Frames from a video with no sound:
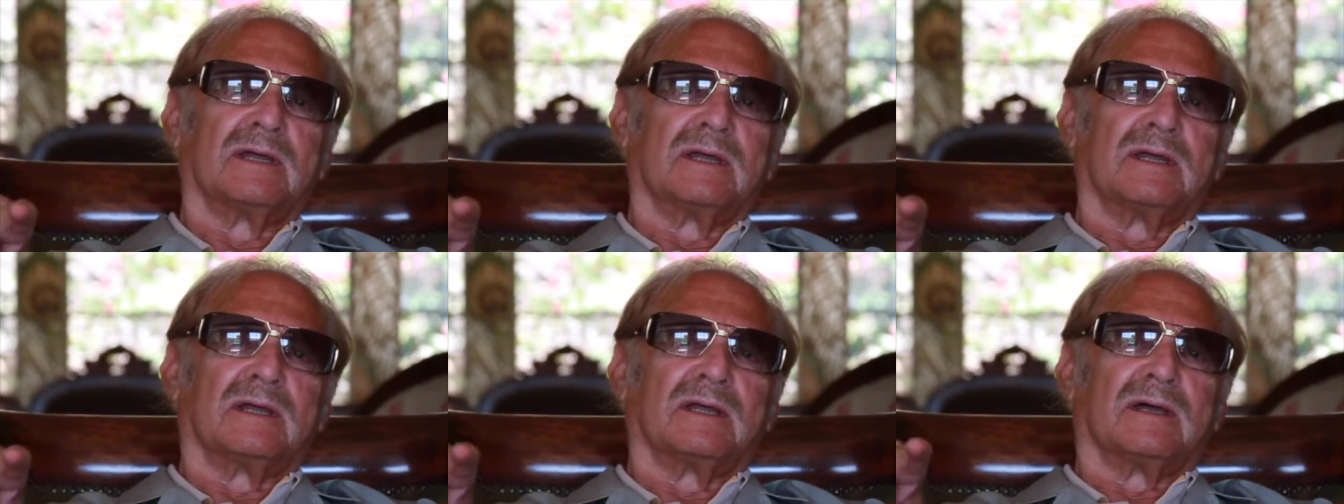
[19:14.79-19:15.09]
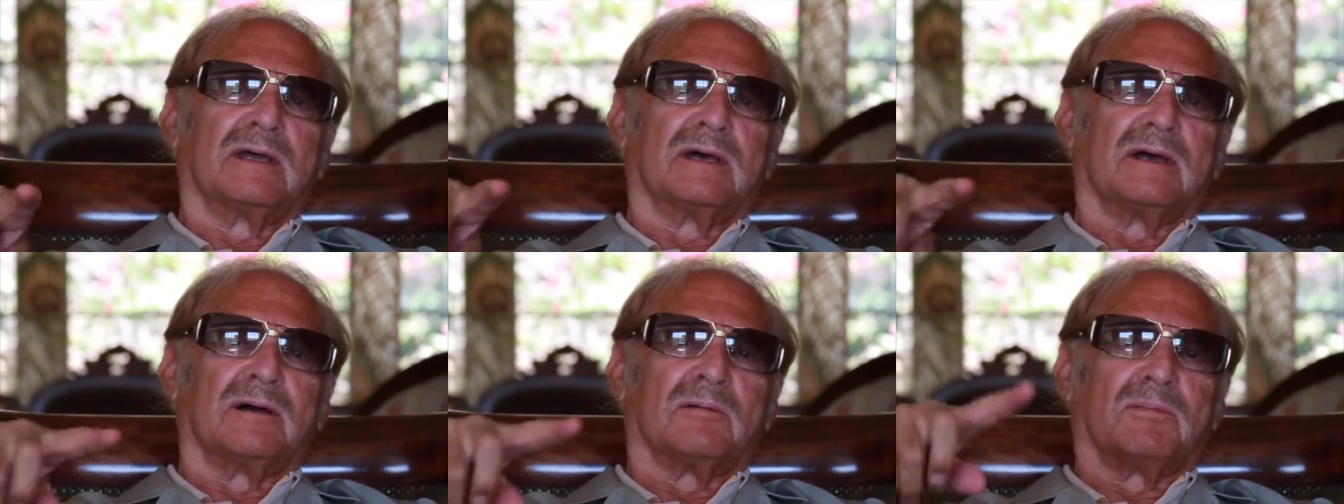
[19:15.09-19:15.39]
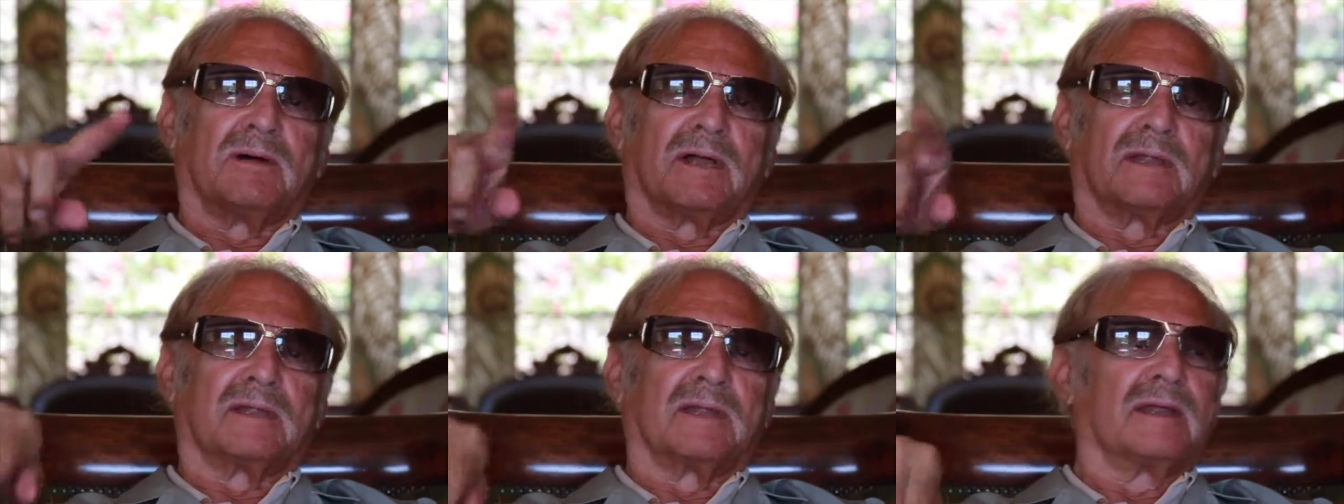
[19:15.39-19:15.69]
Yeah.
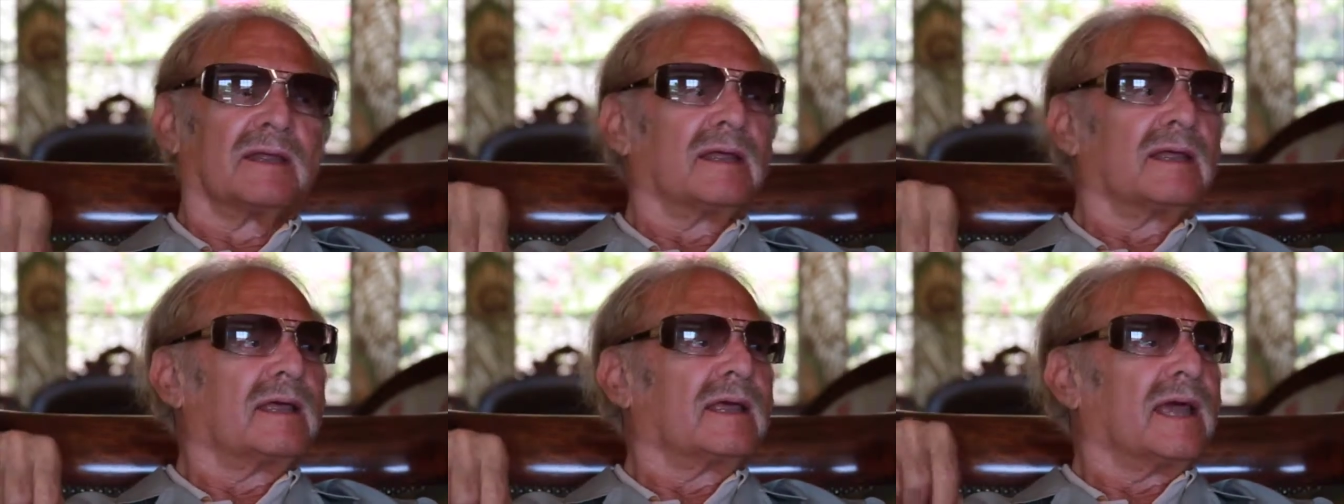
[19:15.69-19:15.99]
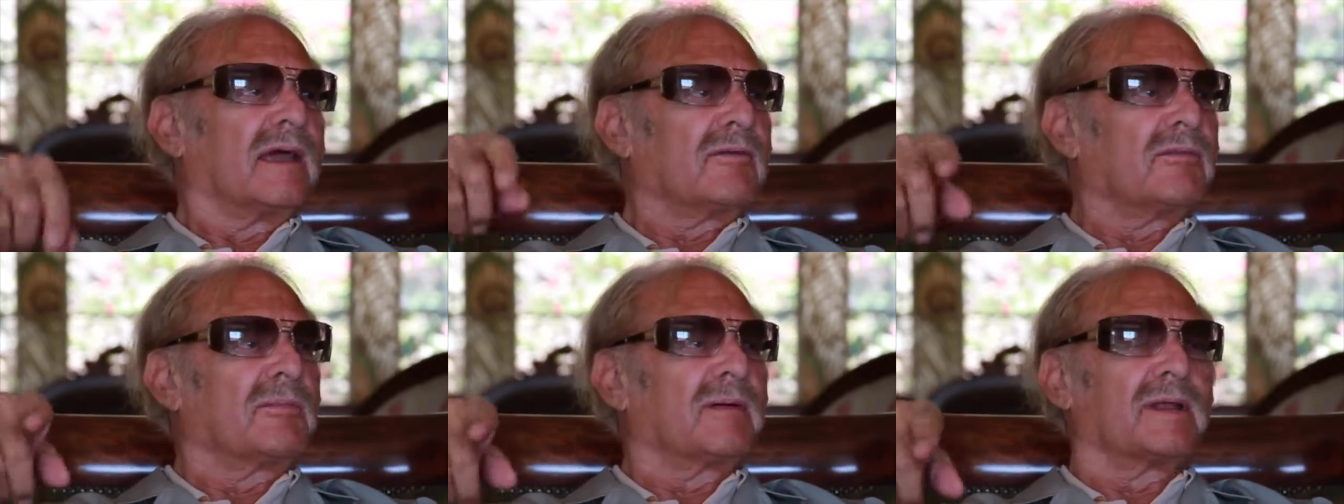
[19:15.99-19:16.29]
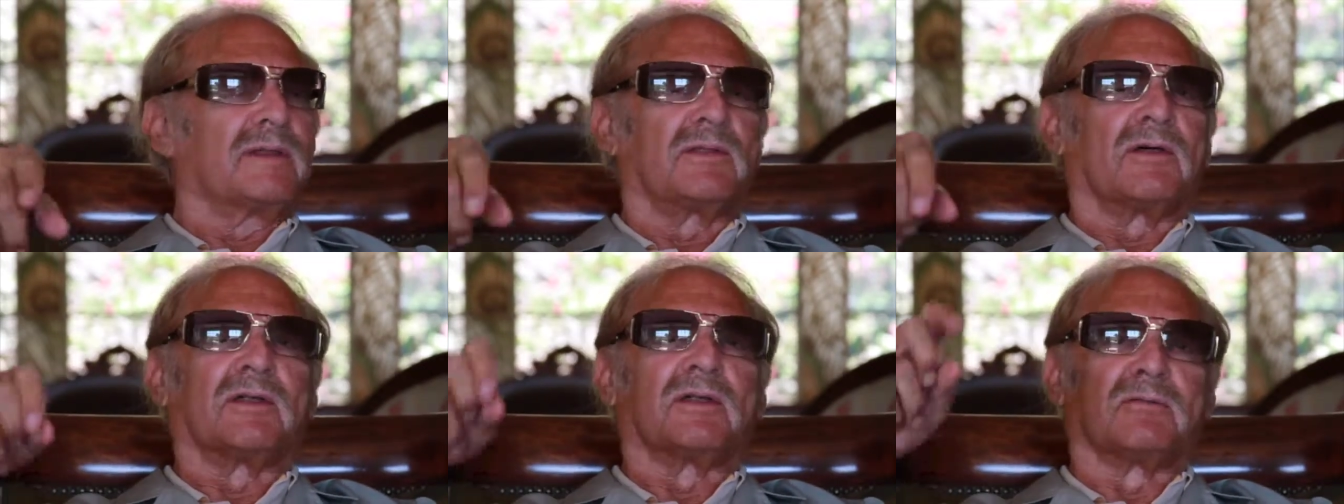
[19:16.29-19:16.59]
About
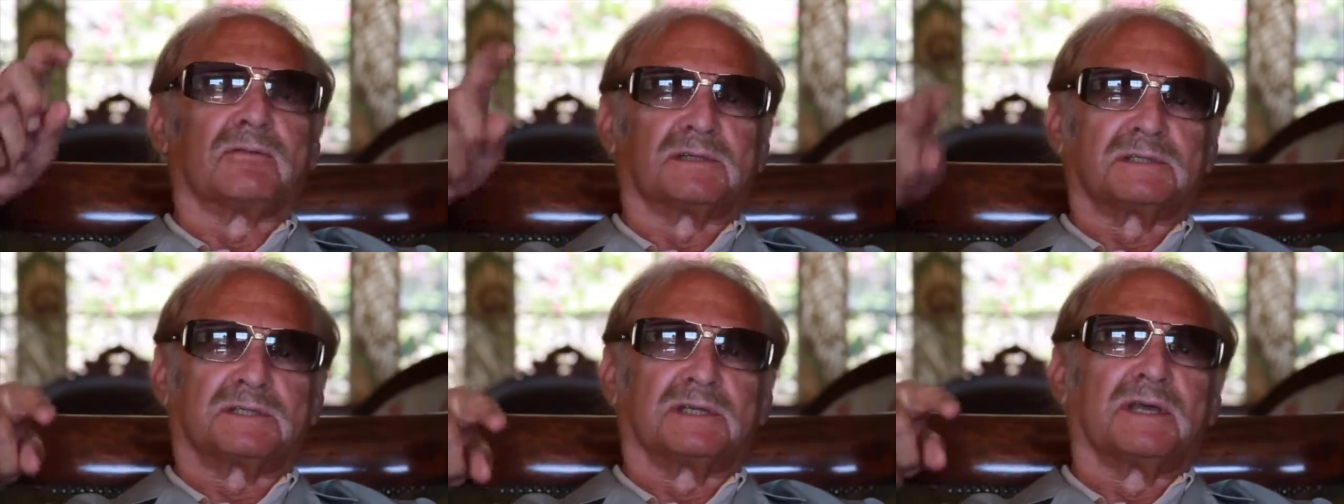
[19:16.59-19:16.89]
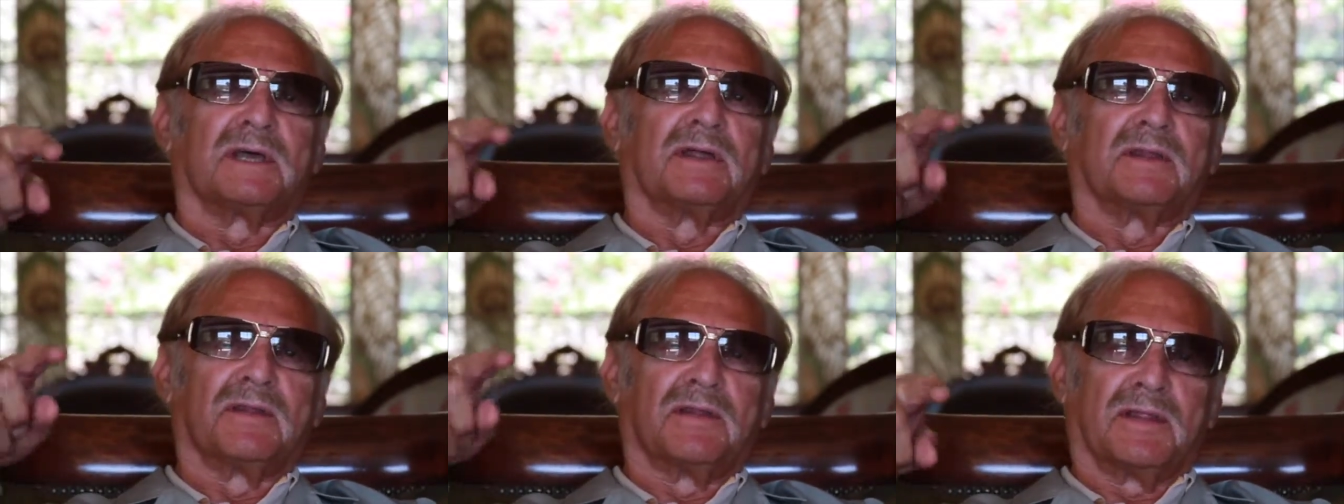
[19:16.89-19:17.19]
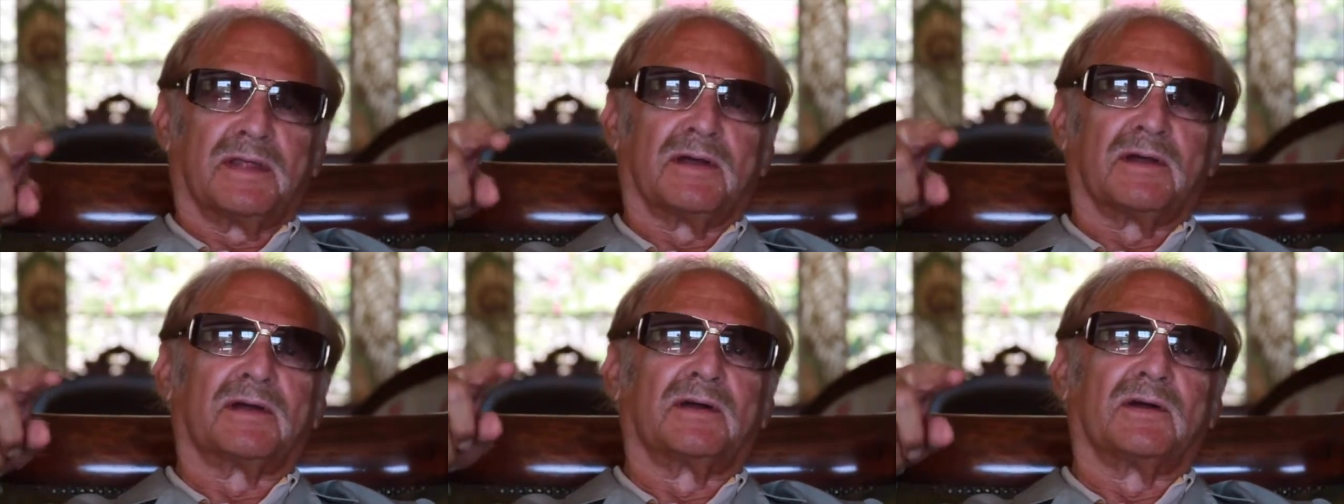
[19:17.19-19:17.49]
everybody thought it was
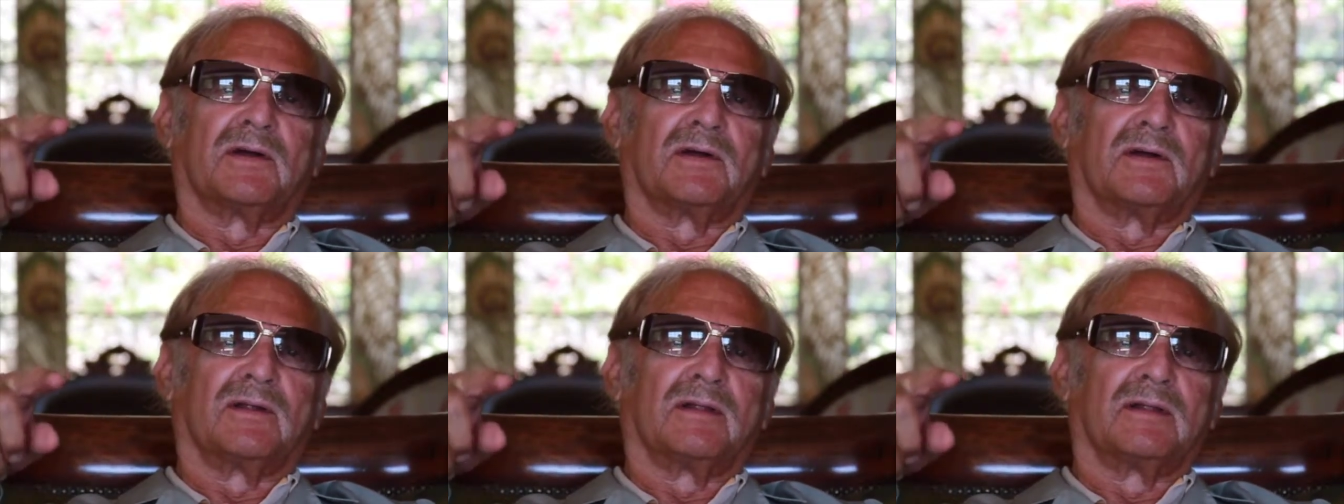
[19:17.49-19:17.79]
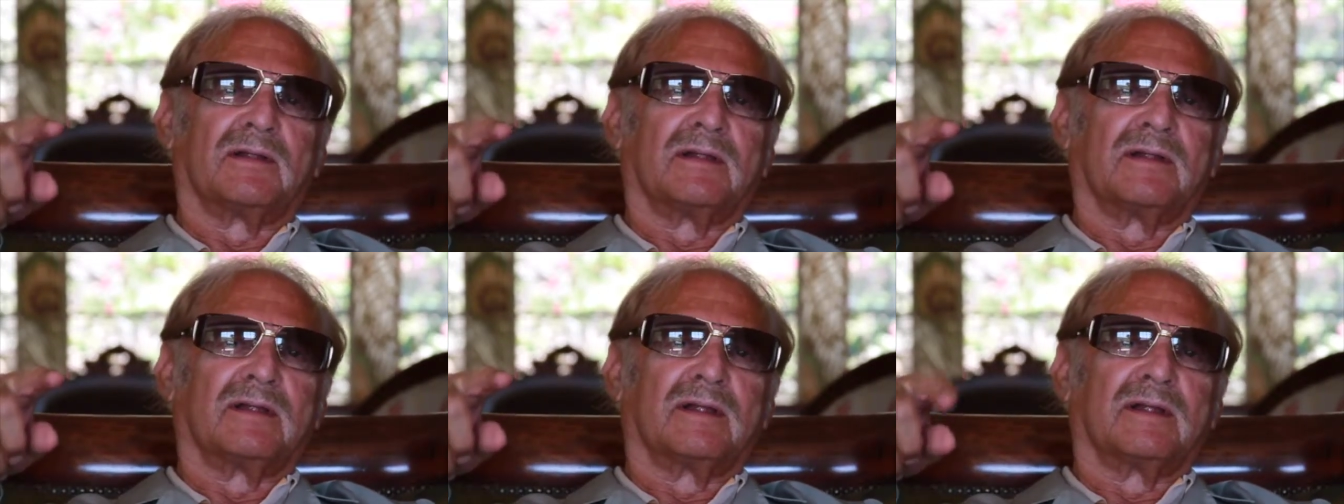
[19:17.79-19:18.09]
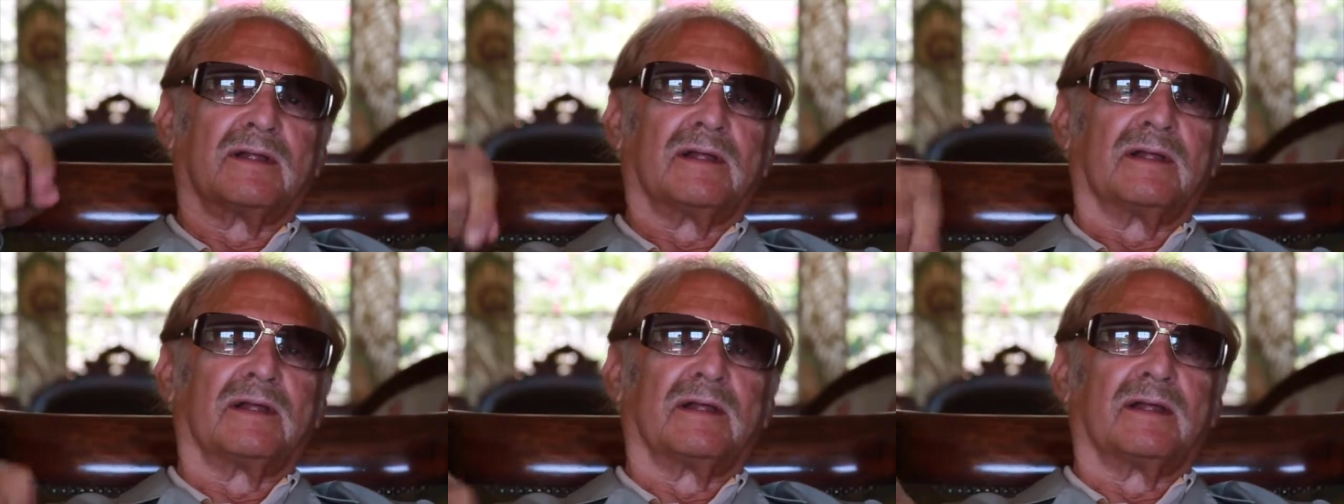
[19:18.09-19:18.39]
their girl,
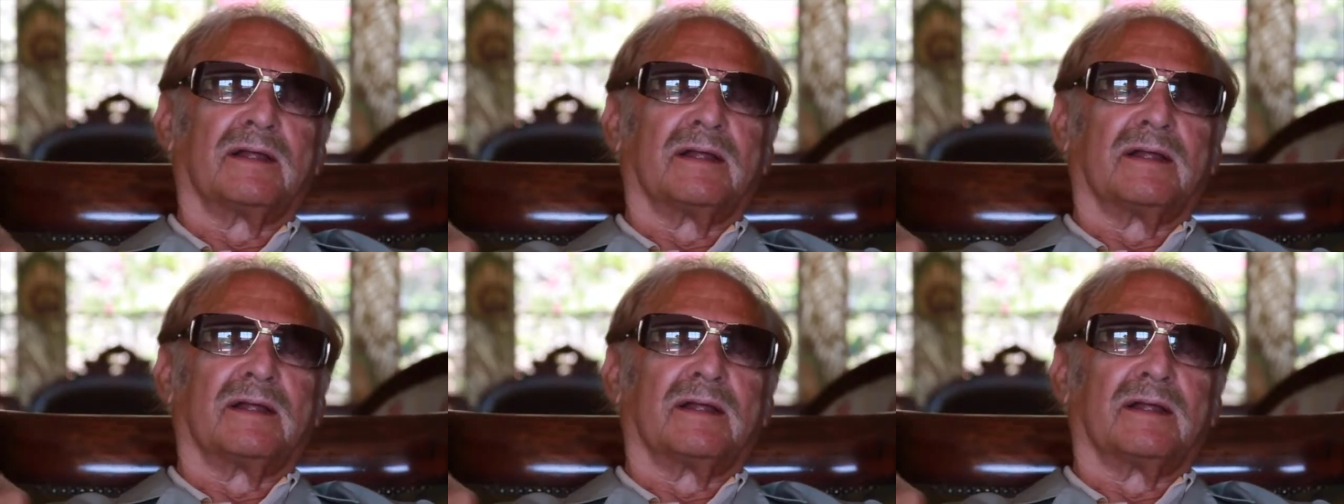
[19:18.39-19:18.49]
mm.